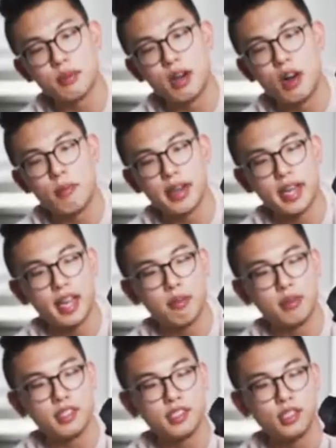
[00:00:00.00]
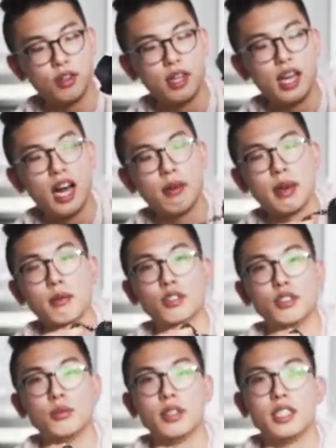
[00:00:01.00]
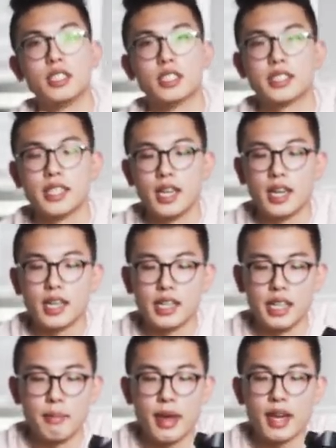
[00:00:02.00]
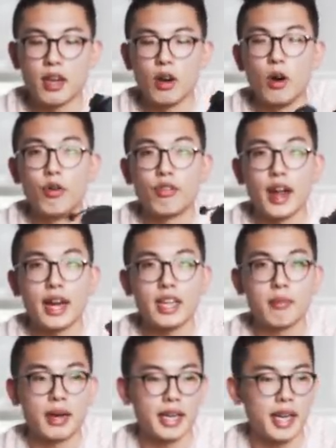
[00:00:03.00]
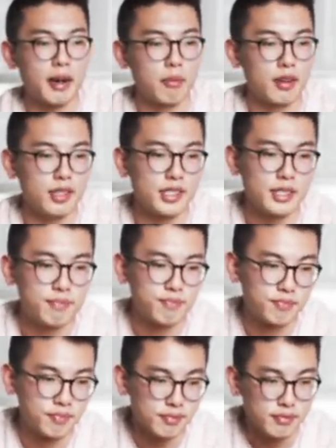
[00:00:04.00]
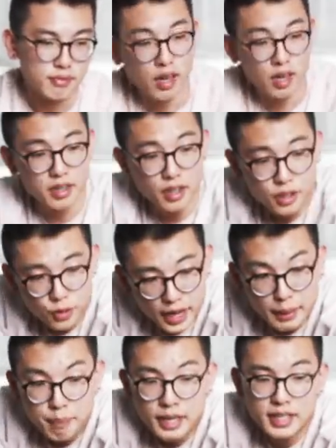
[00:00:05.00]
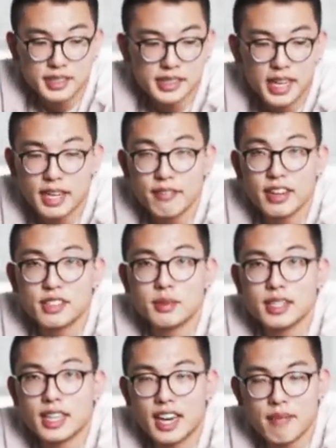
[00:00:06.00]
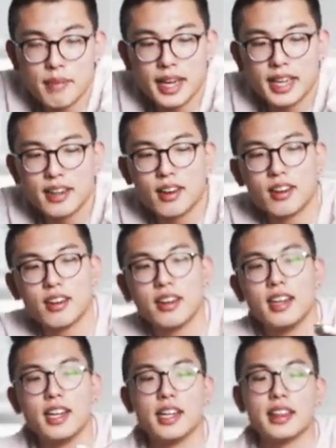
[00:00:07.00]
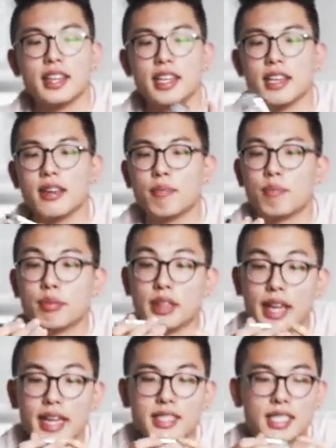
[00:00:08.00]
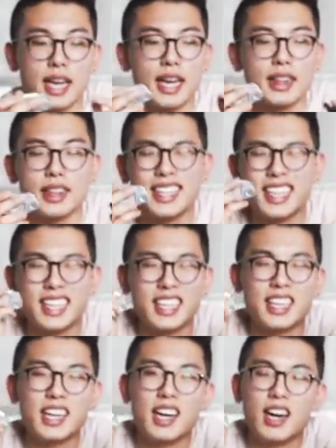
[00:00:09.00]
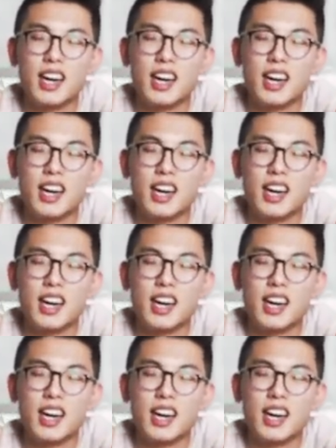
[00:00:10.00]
about all my cameras, so I'm able to really just clip and go for any of my cameras. Another great Peak Design investment that I made are the plate and the